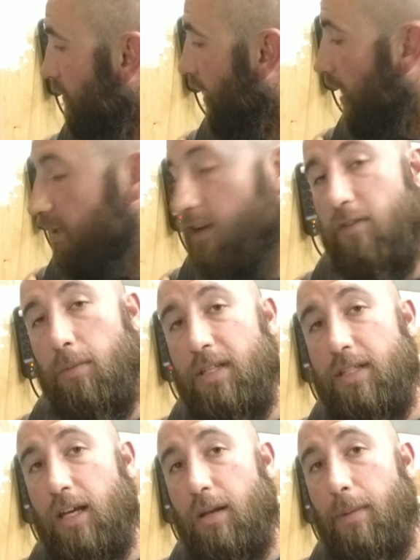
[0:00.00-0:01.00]
Not enough to be
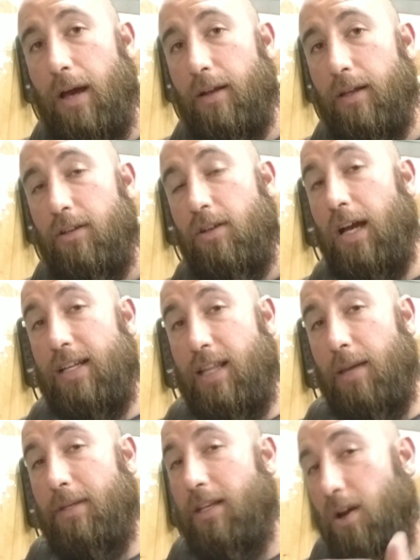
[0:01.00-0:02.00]
said about it. You guys
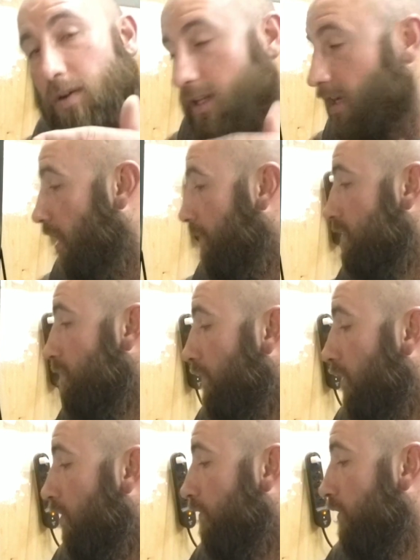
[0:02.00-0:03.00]
let me know in the comments
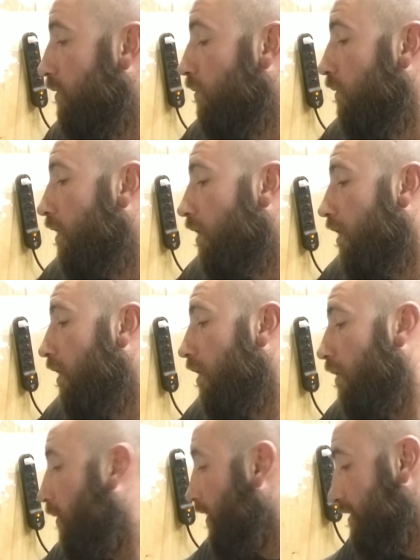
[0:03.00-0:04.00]
below if you
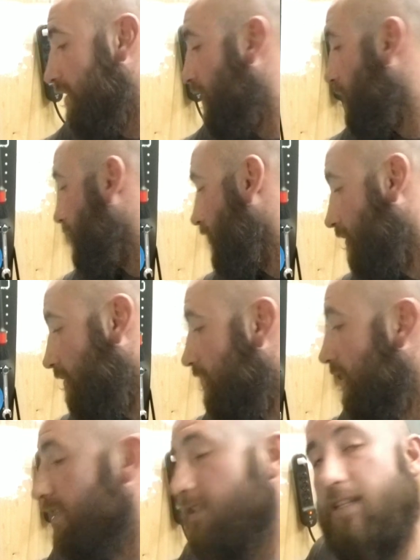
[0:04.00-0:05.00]
want to see me
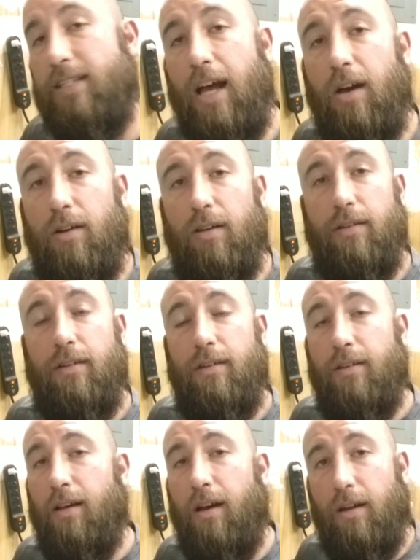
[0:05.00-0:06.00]
test this out on
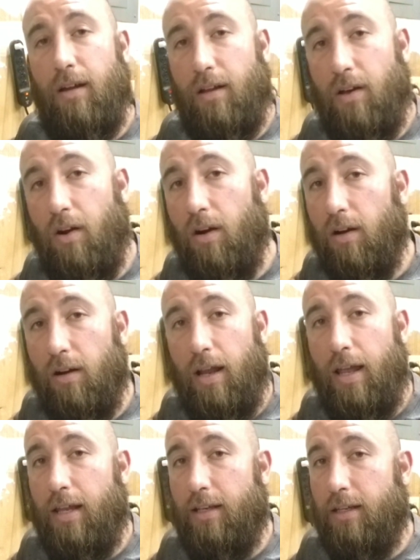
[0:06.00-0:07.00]
a car
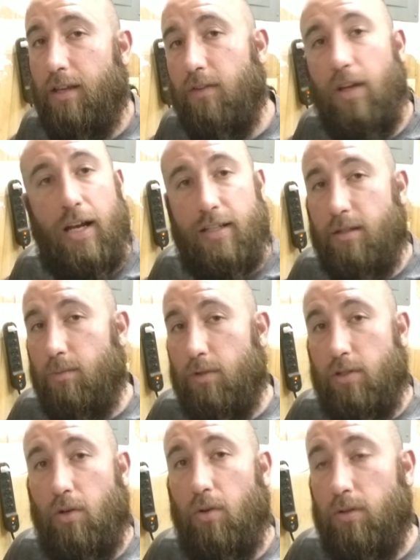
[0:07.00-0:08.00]
and give you guys some
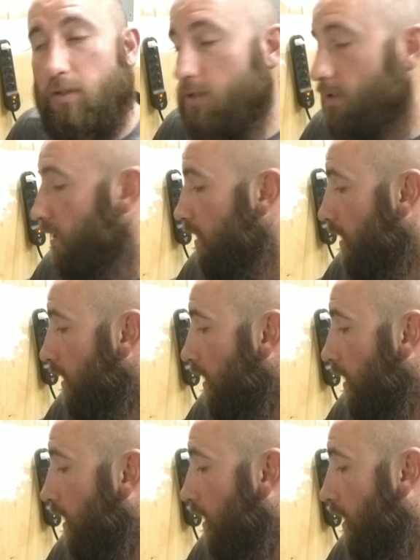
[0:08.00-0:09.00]
results.
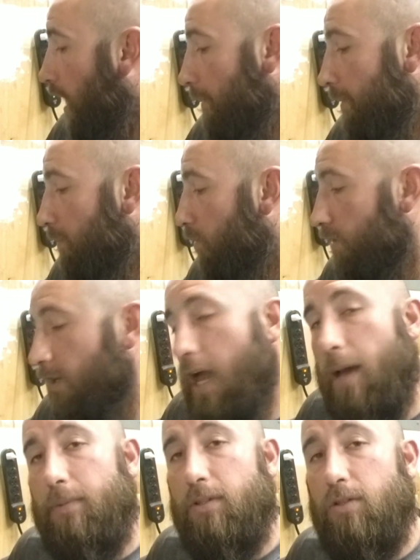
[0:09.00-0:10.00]
I'd be more than
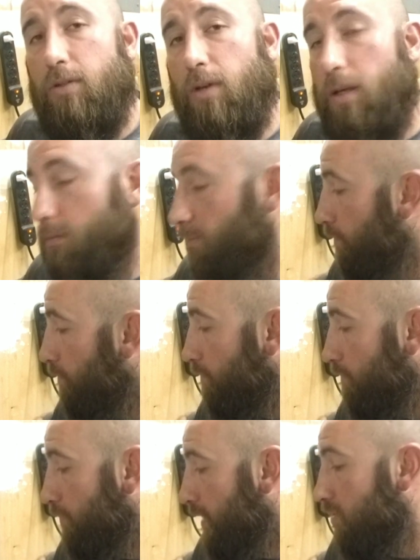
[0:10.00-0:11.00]
happy to. And
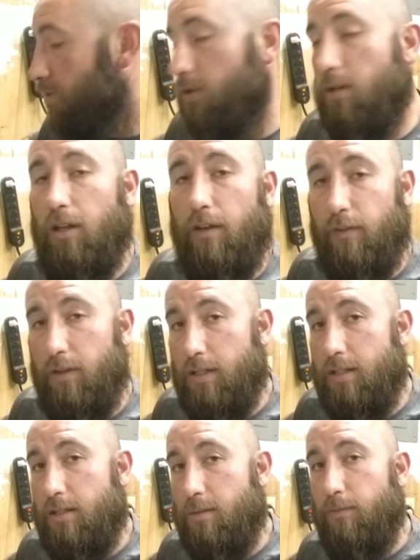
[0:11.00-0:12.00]
be sure to look for
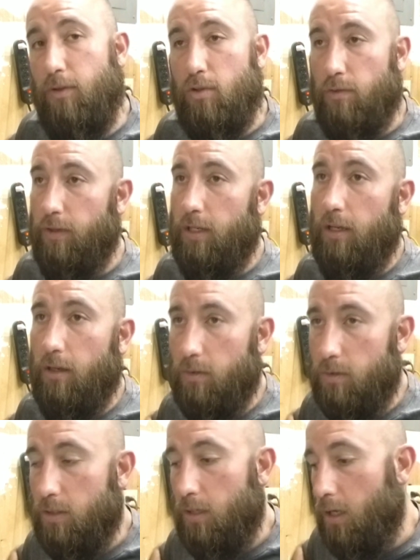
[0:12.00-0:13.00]
this in some future
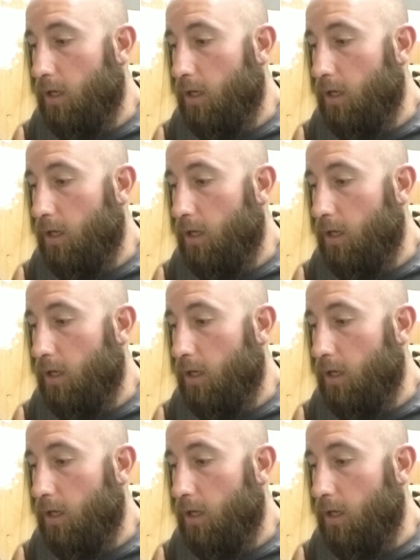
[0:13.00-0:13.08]
videos.